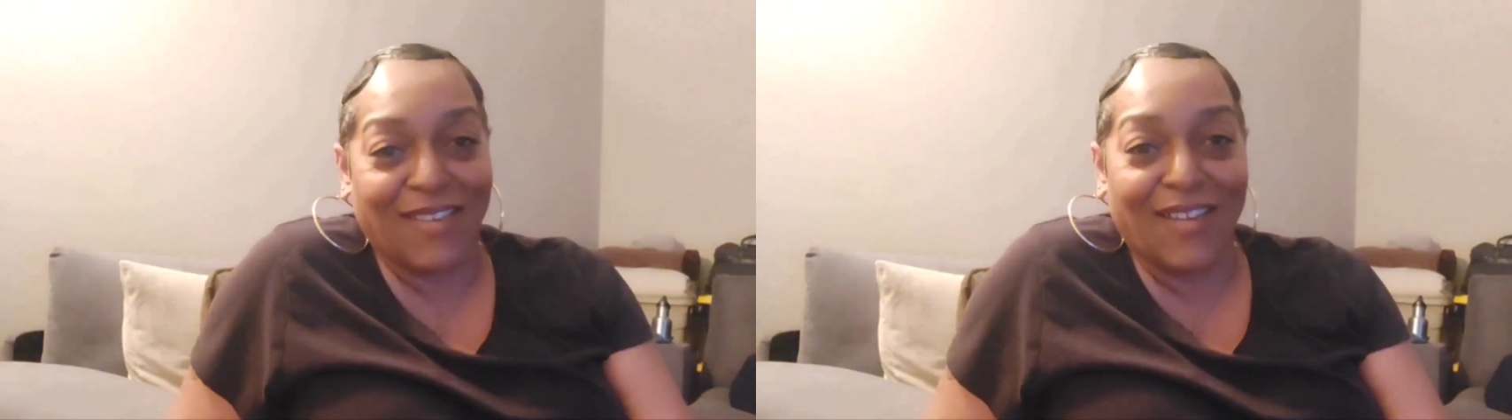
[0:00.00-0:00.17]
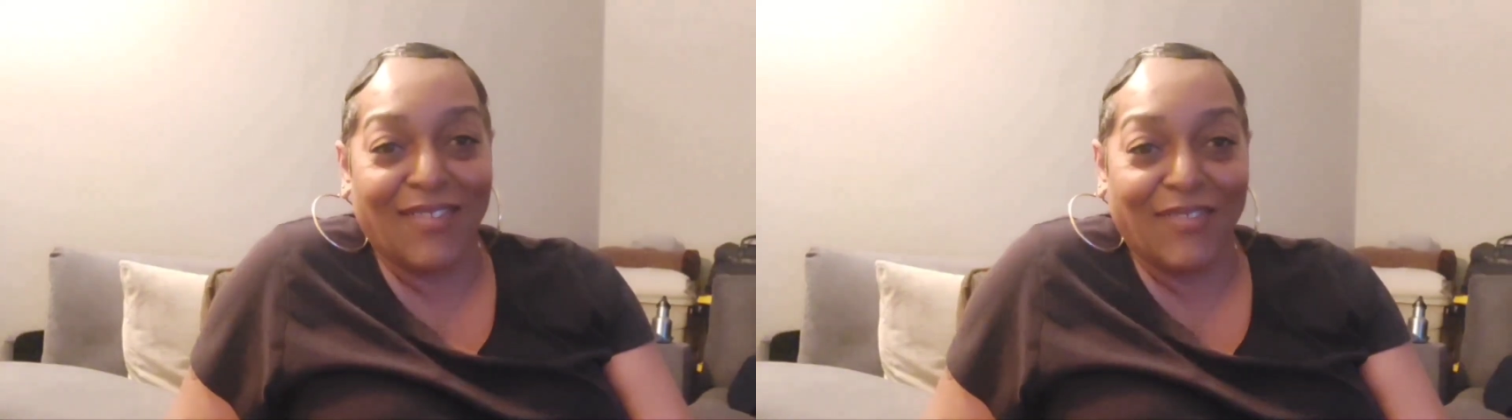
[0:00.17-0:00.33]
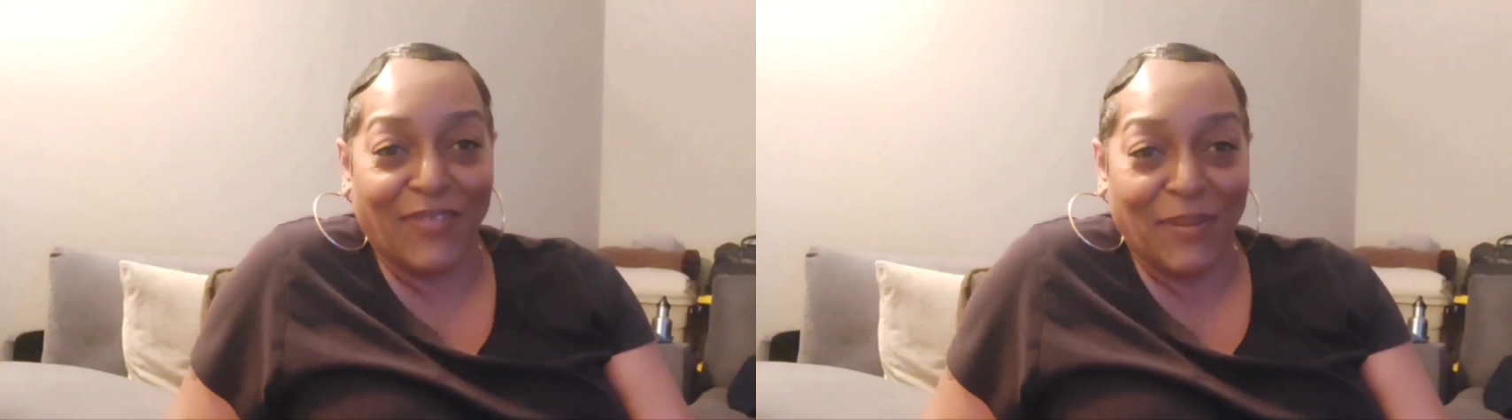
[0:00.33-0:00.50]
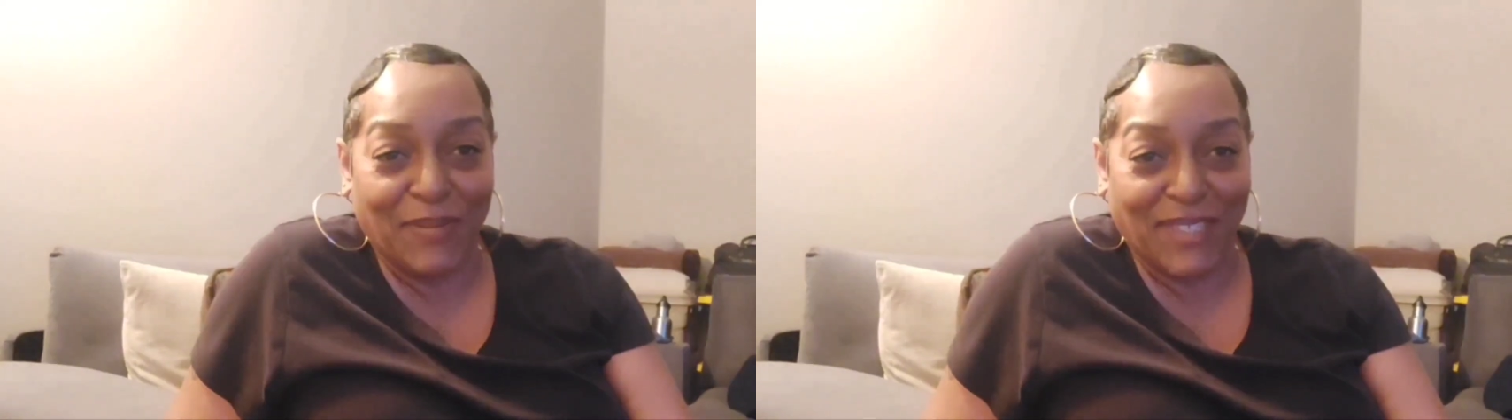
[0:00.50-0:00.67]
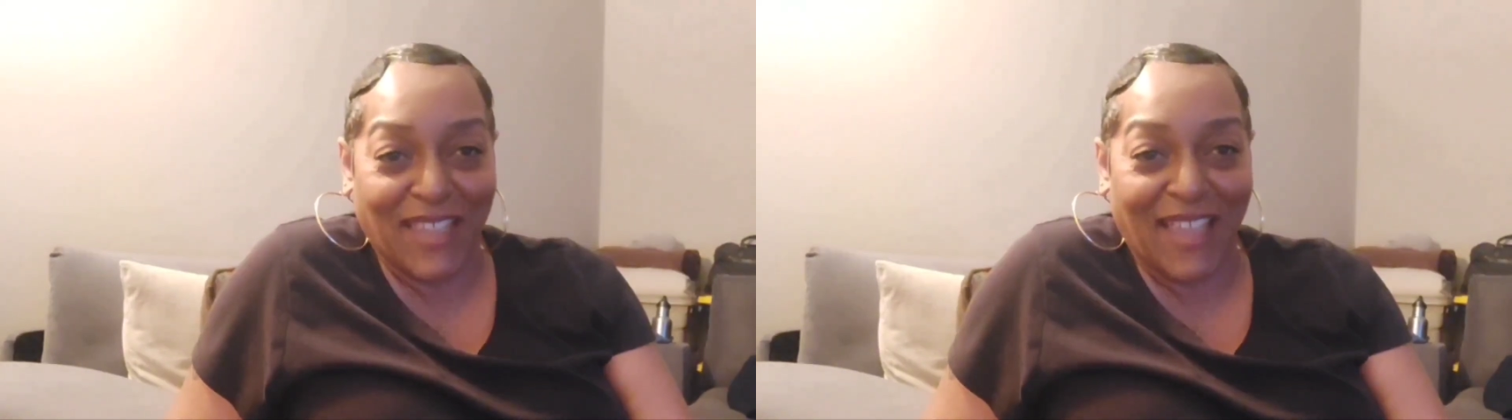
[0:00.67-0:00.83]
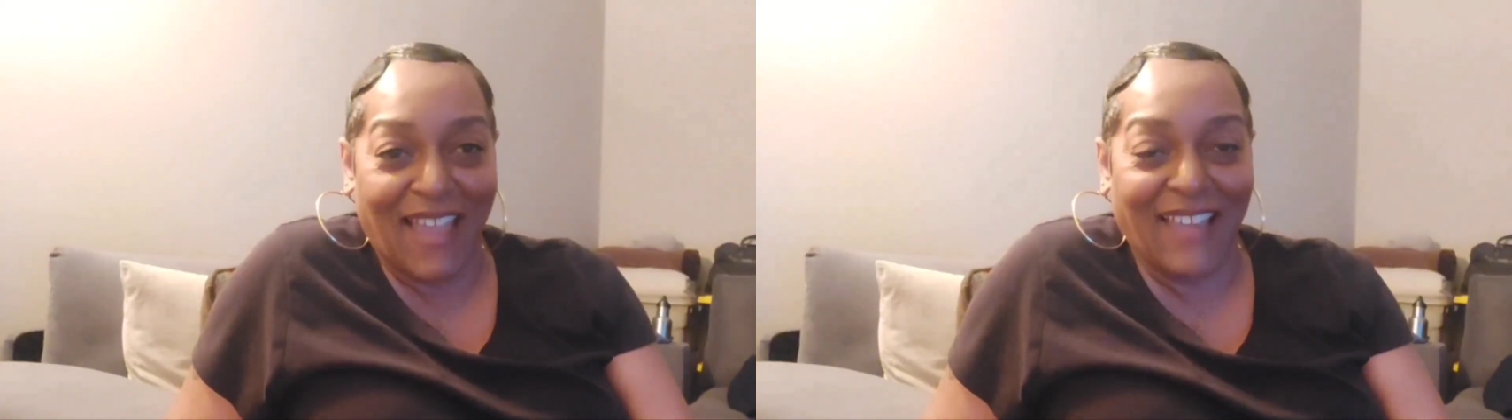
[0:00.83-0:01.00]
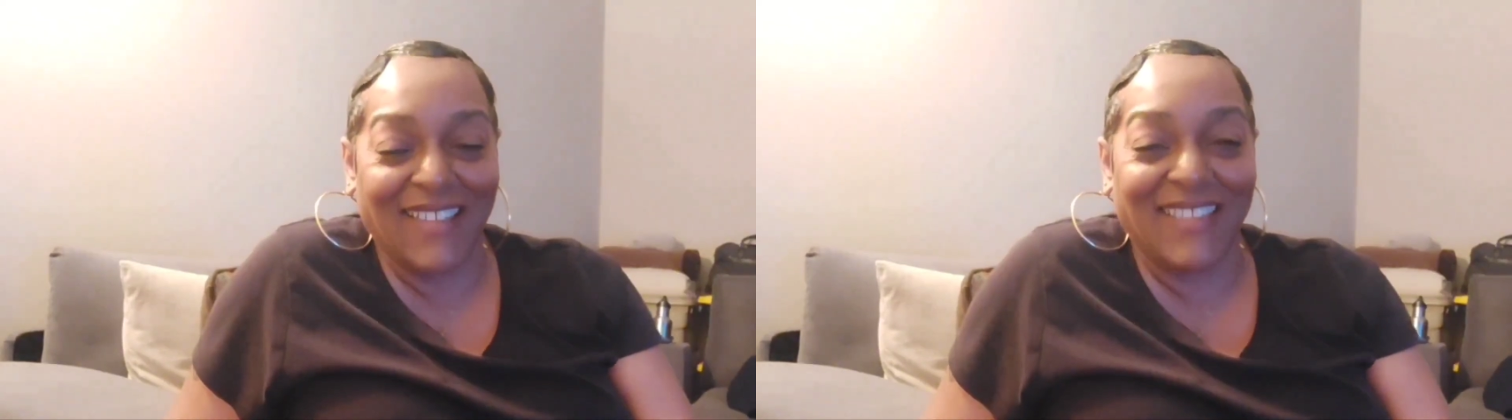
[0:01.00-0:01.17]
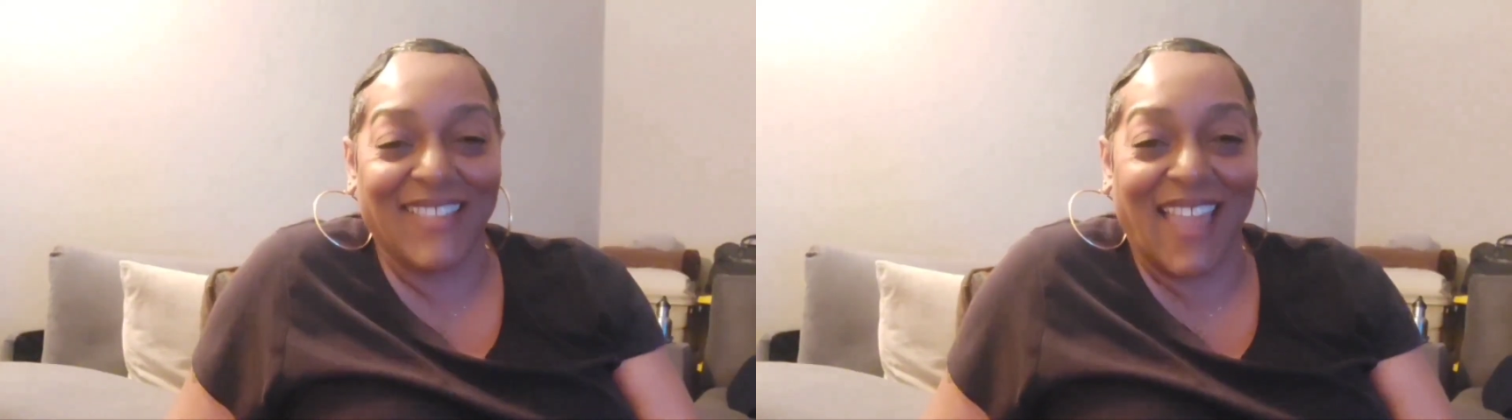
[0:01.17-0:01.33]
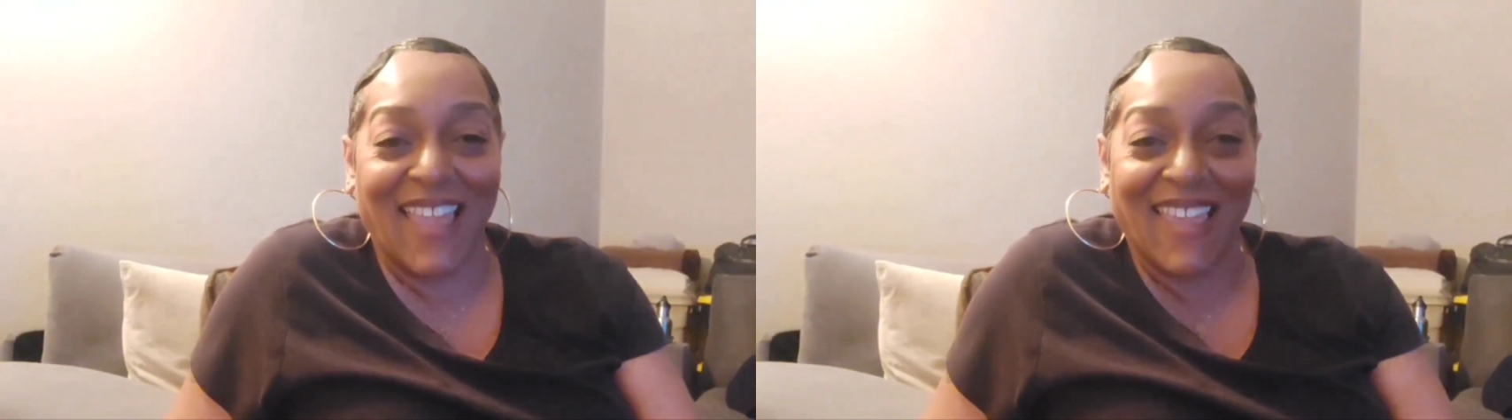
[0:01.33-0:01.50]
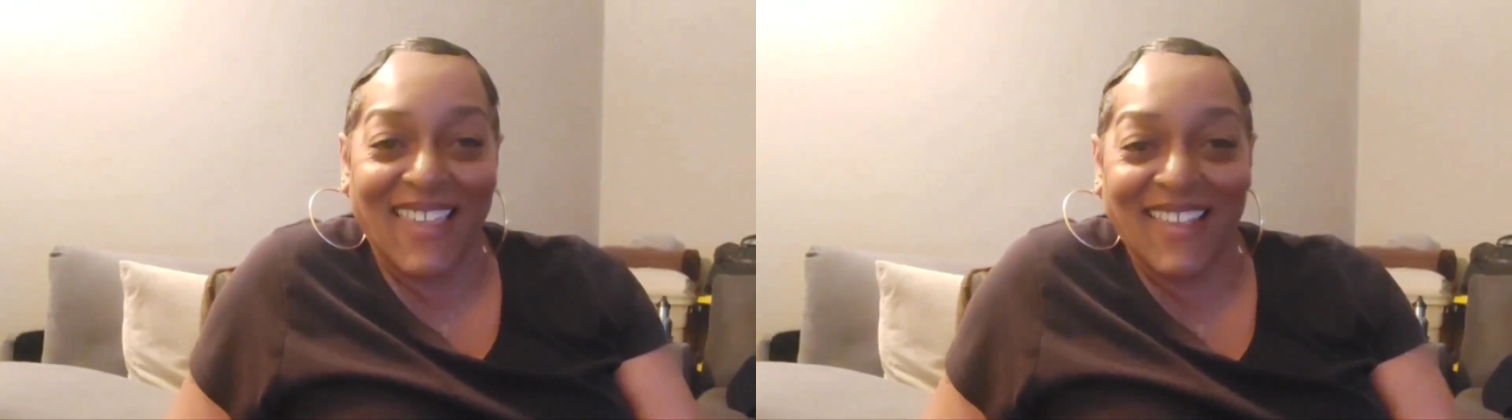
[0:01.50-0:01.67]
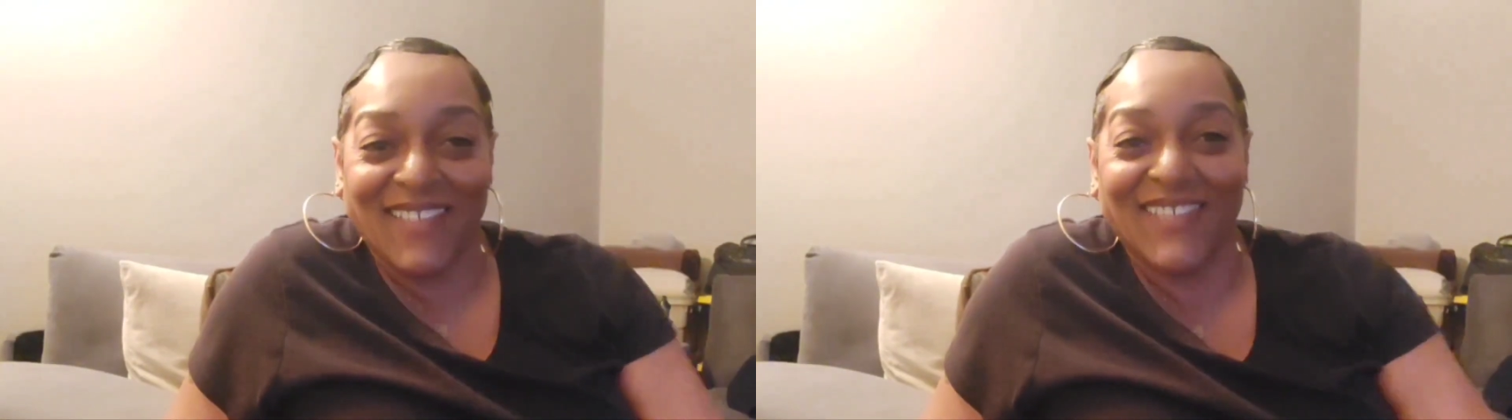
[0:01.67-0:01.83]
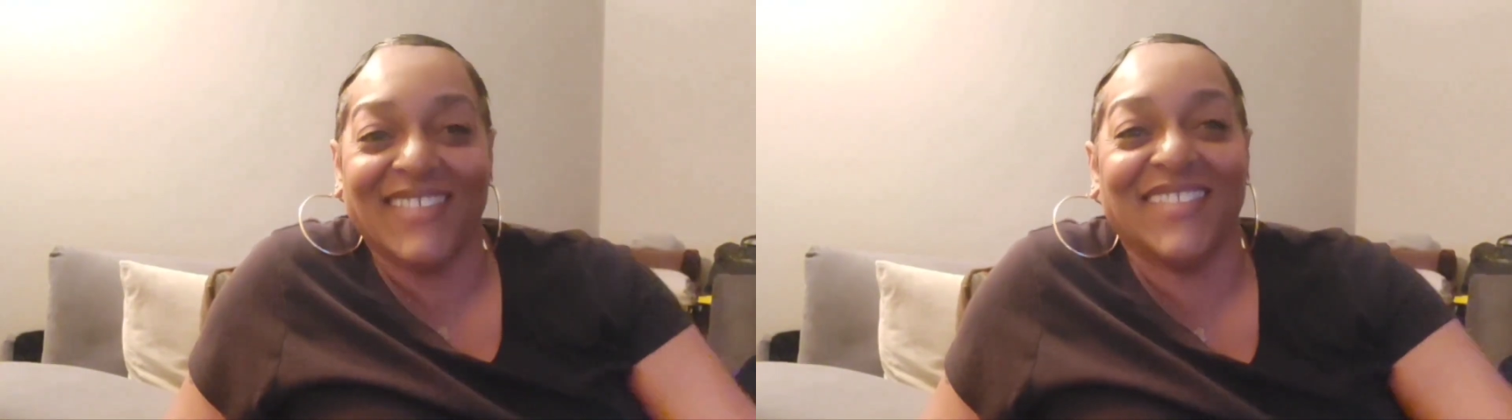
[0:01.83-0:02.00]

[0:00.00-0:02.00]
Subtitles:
y'all on the flip side. Thank you.